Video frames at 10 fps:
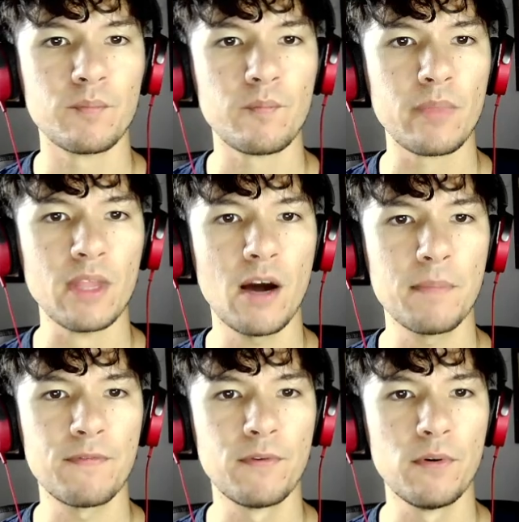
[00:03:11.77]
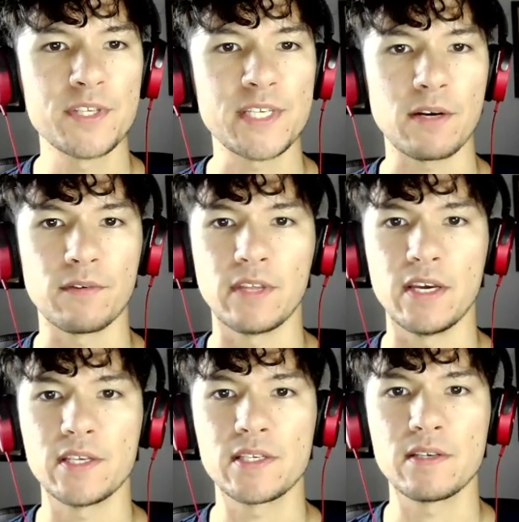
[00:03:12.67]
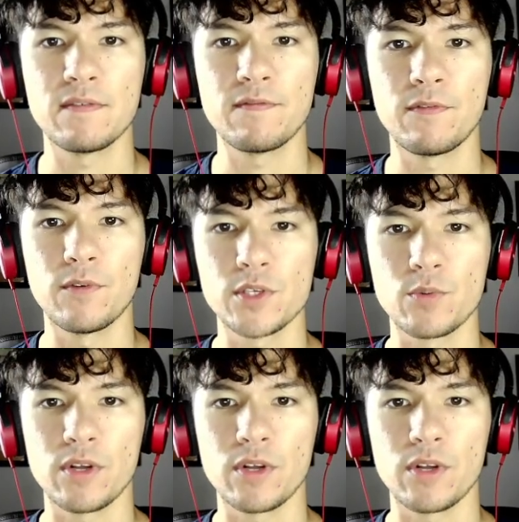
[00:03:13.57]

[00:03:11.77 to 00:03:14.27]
The full set of Days also will,